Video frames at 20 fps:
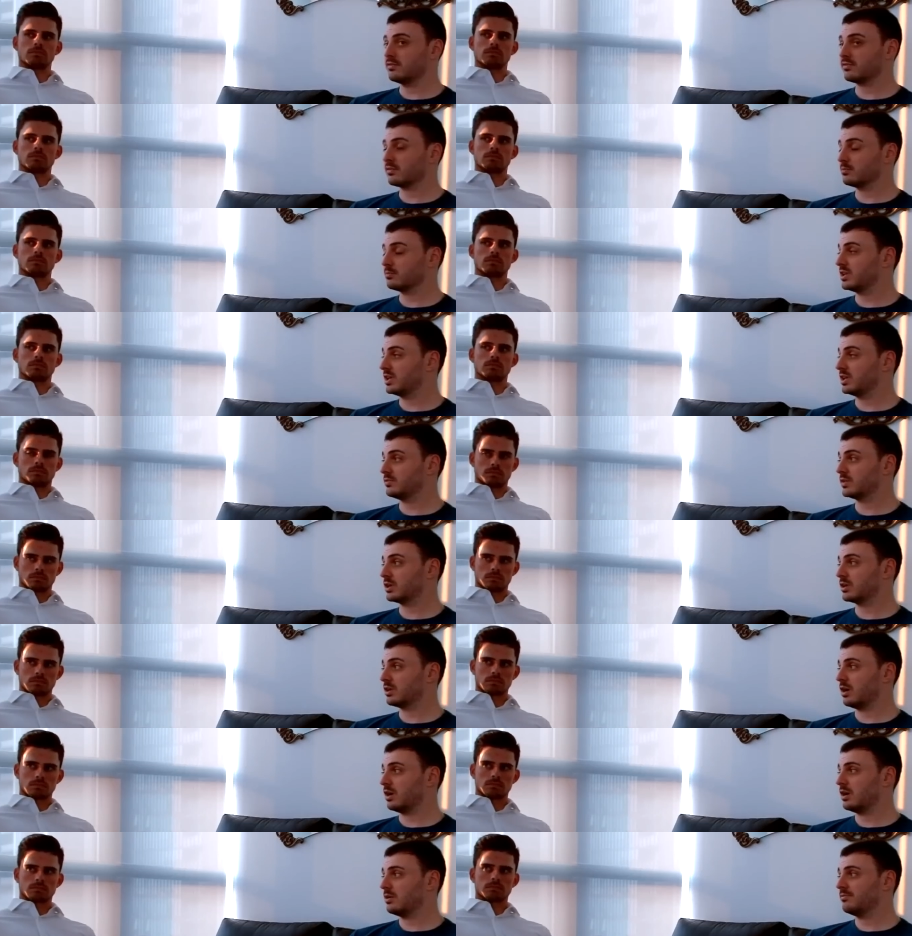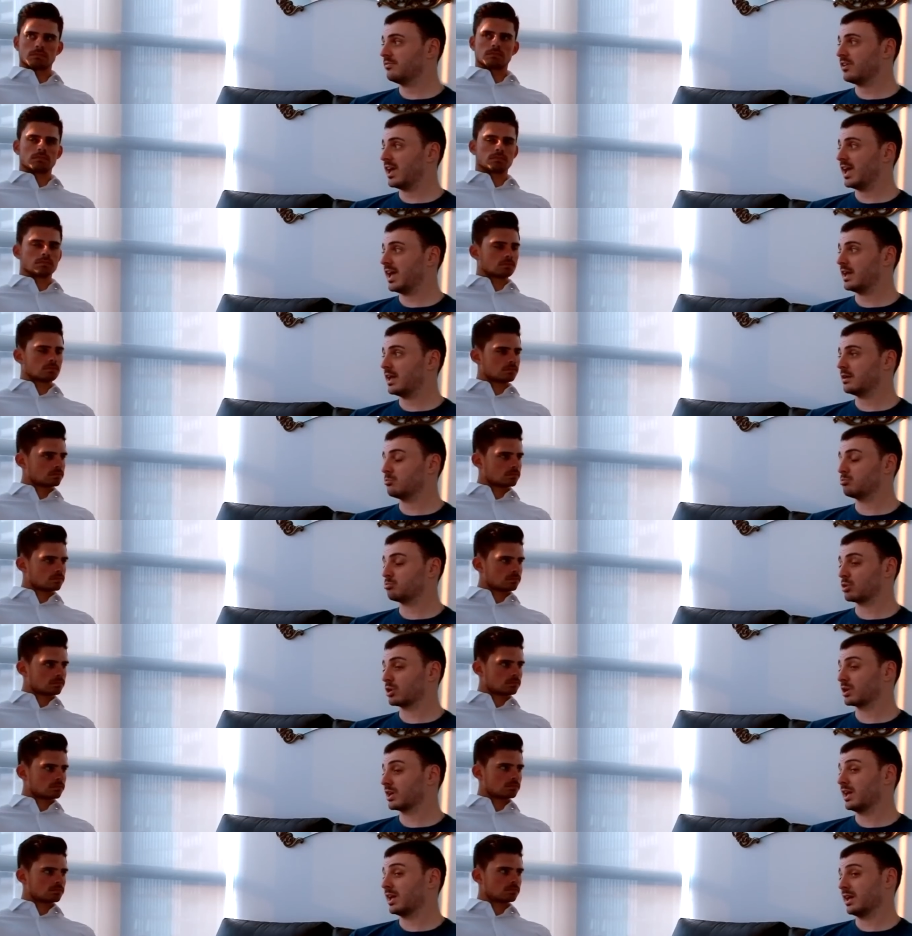Speaker 1: from David Kampf and
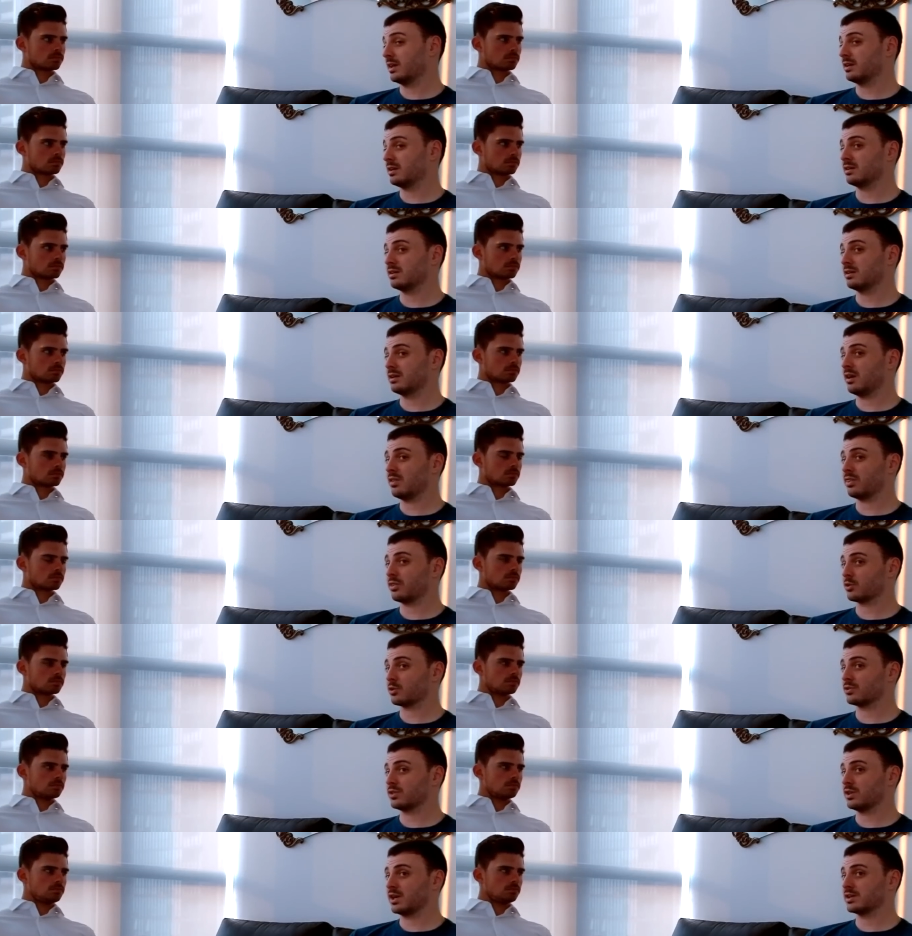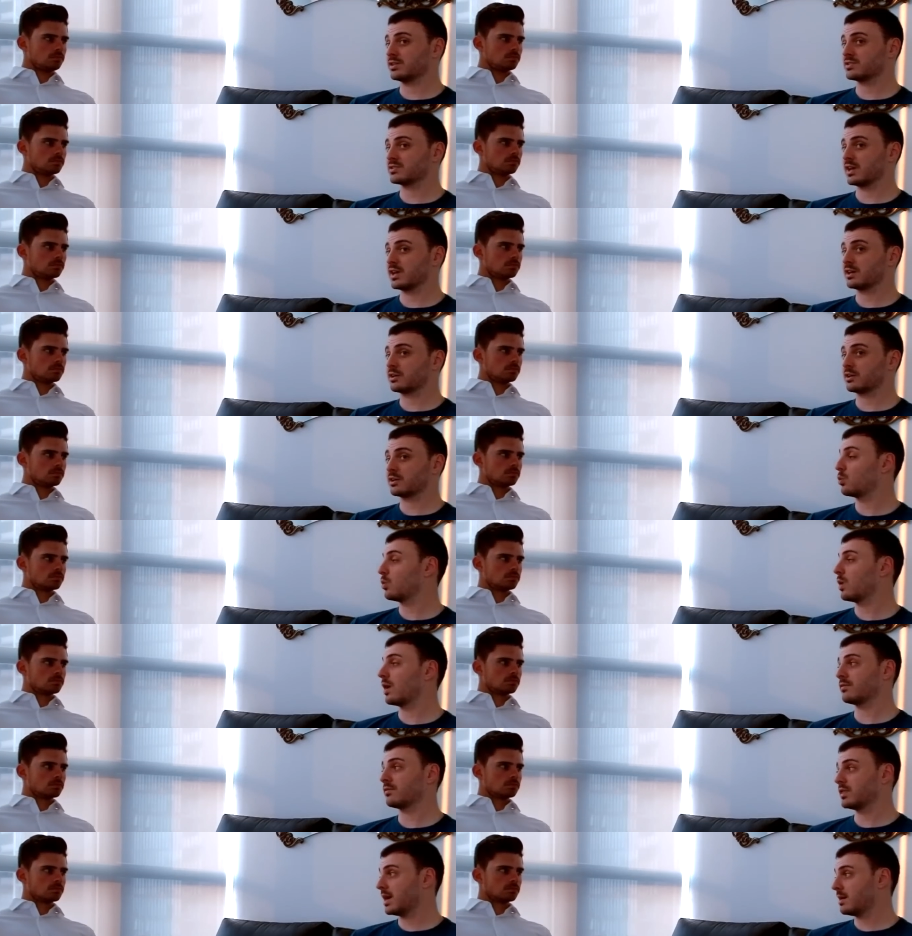bringing in a third line center,
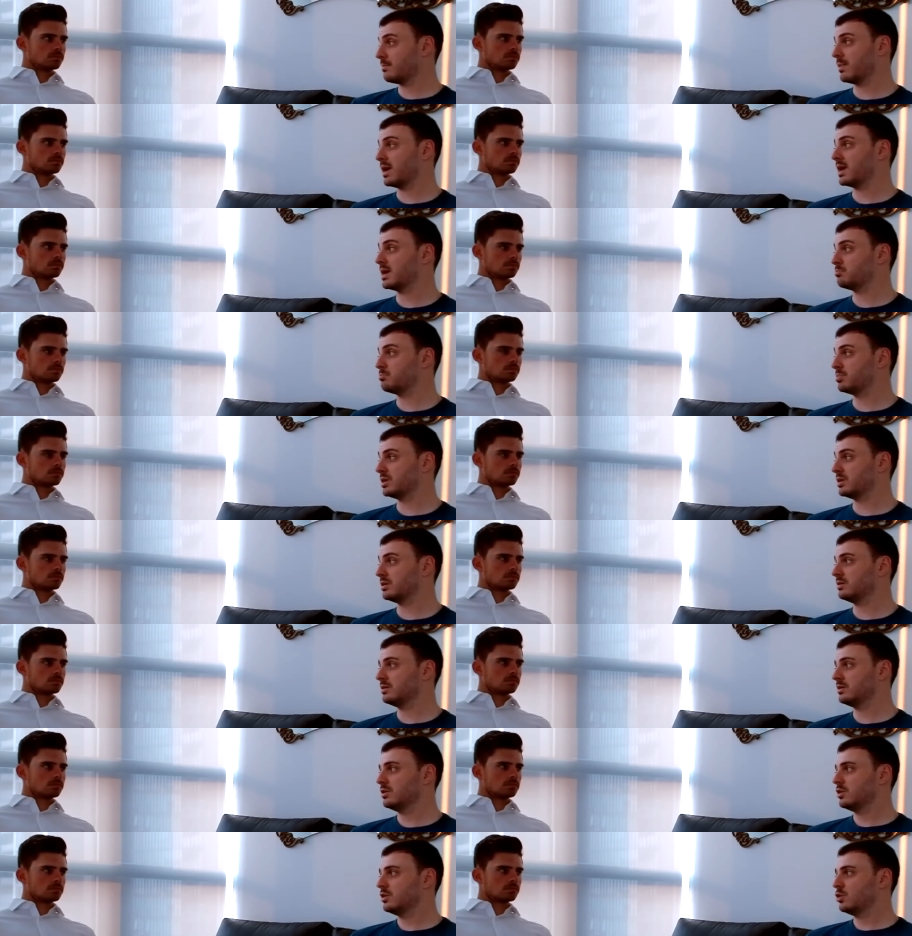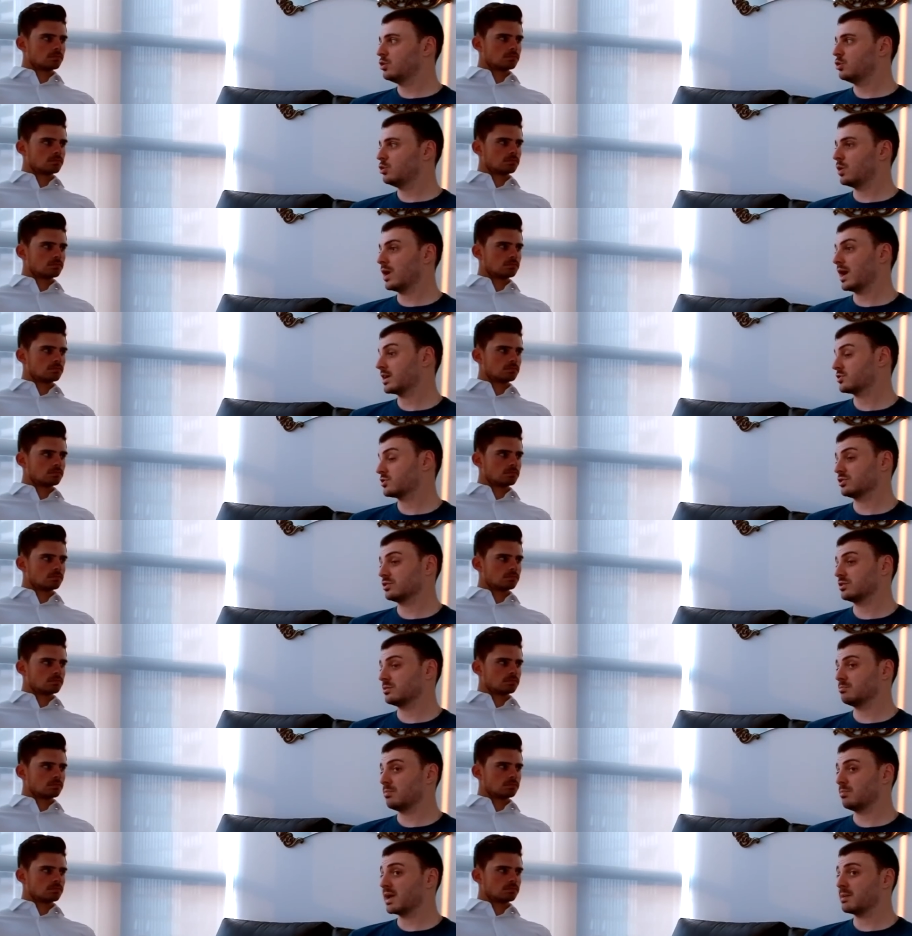whoever that may be, who
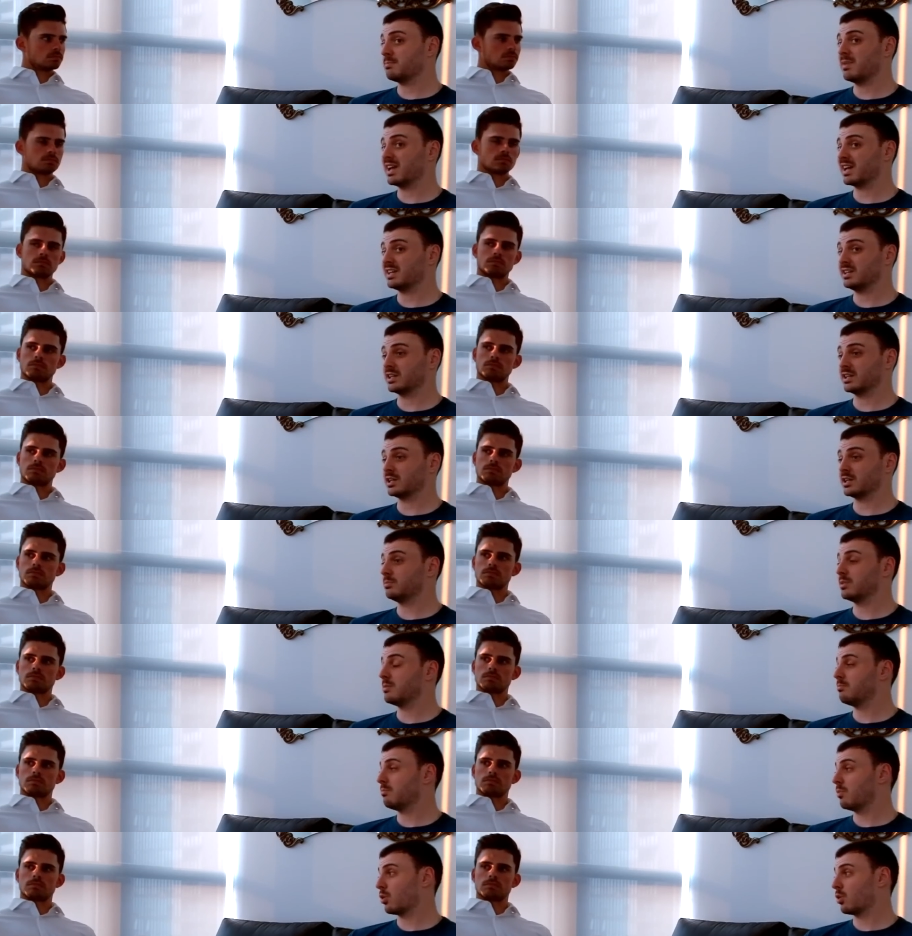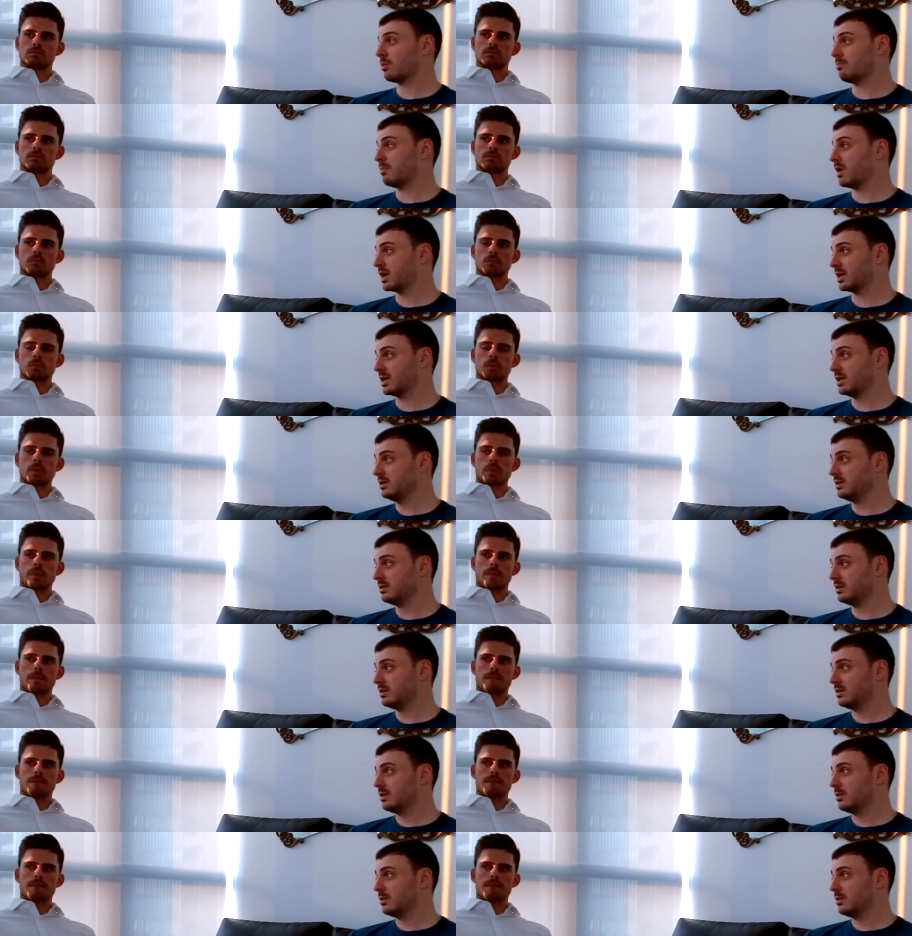actually might make a little bit more money,